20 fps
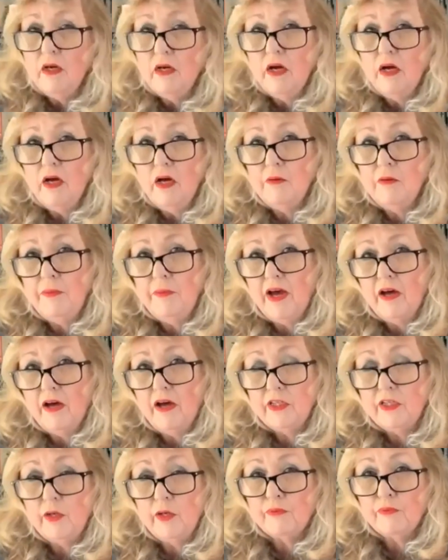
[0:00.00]
about
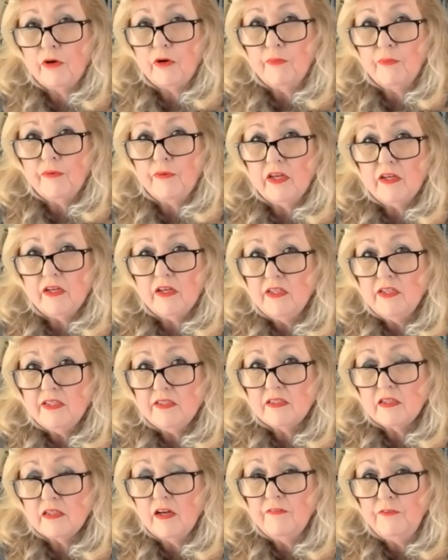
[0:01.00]
the
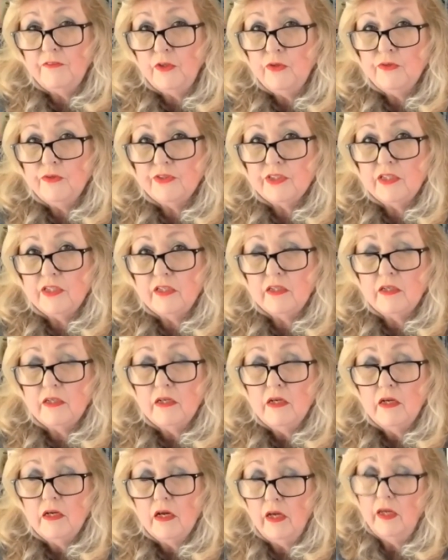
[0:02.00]
appropriateness of using
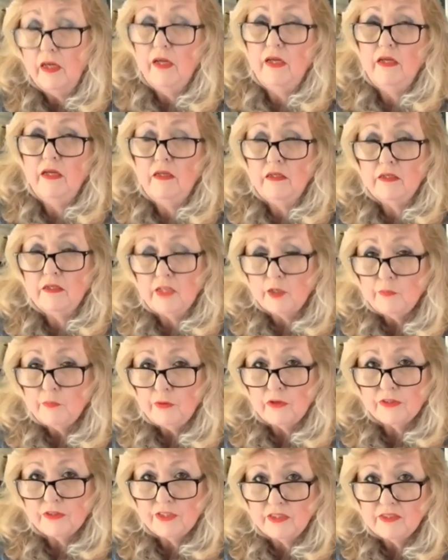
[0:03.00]
a dead
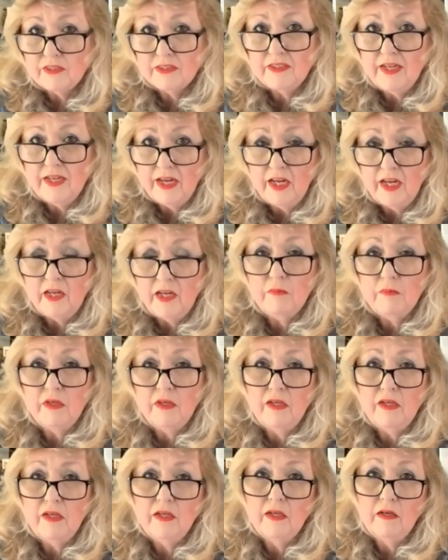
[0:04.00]
person's name
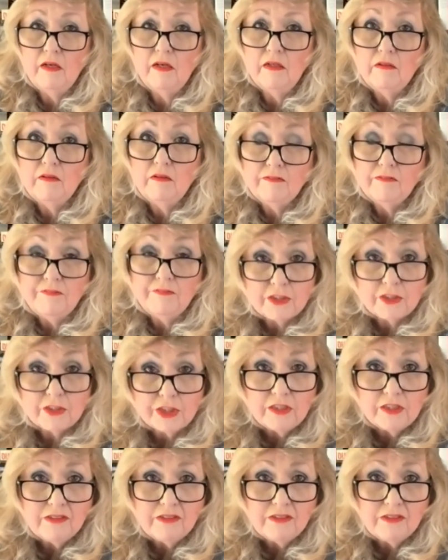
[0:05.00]
in
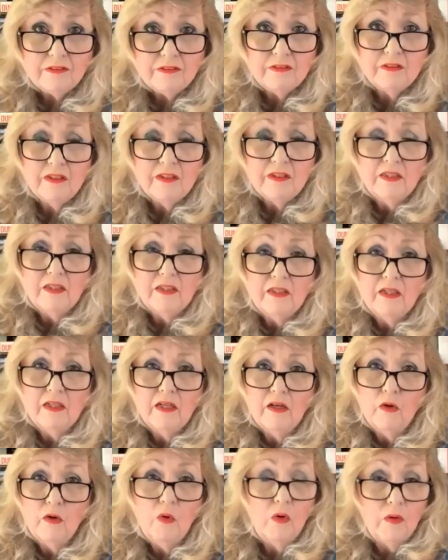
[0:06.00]
fiction
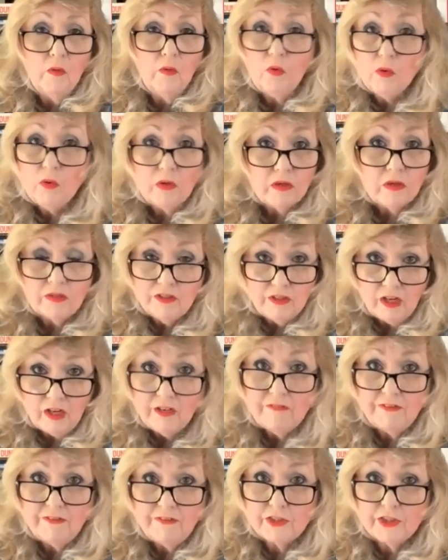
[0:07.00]
or
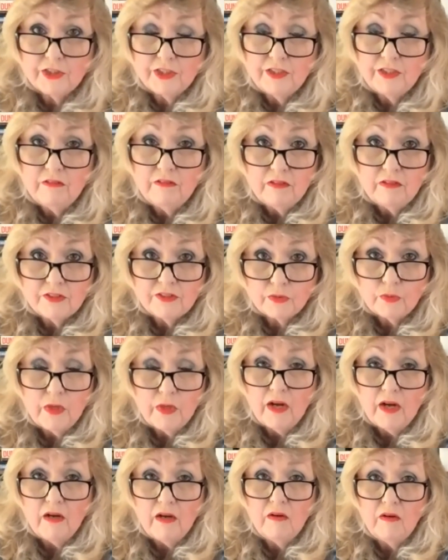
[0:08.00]
nonfiction as
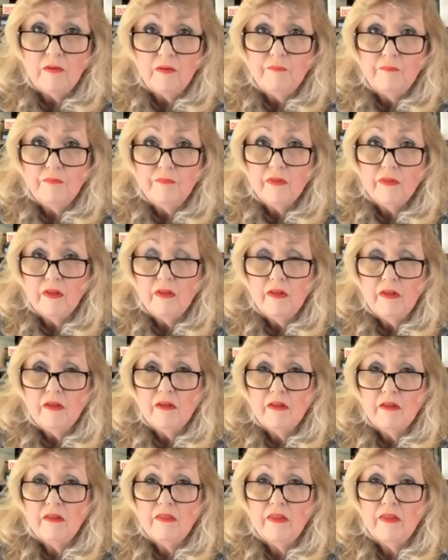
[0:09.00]
well,
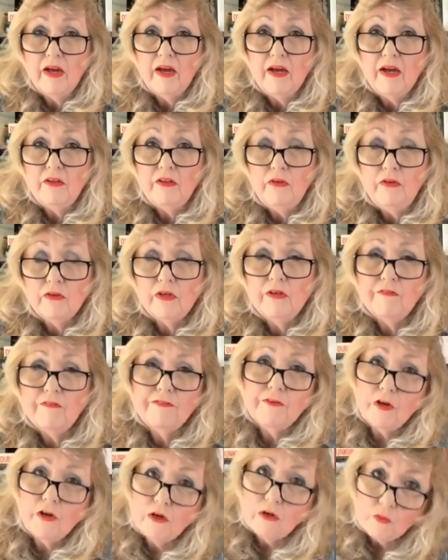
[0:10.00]
that you
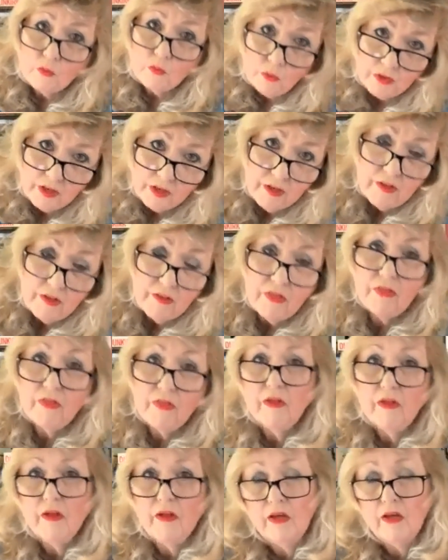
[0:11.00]
confer with
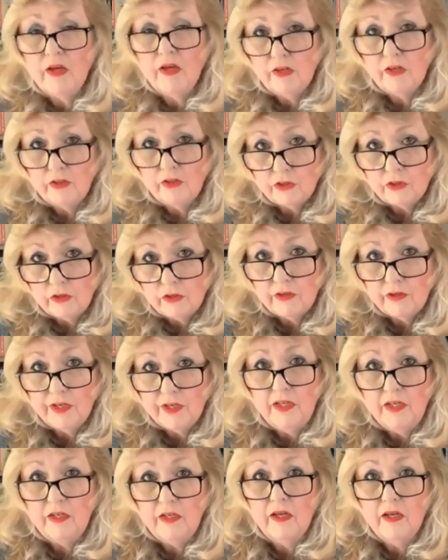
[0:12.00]
an
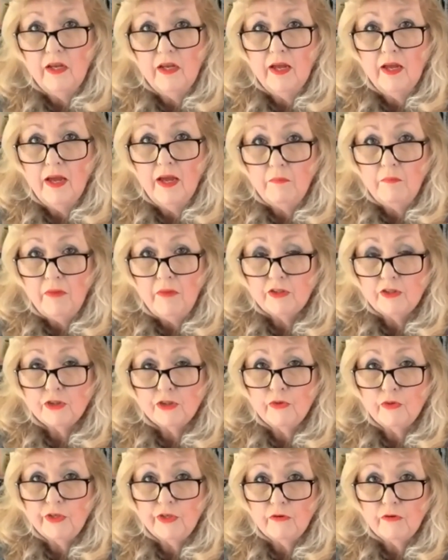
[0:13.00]
attorney and make
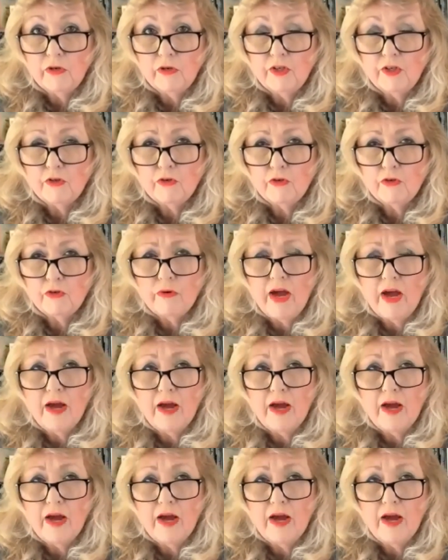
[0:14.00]
sure you're on track.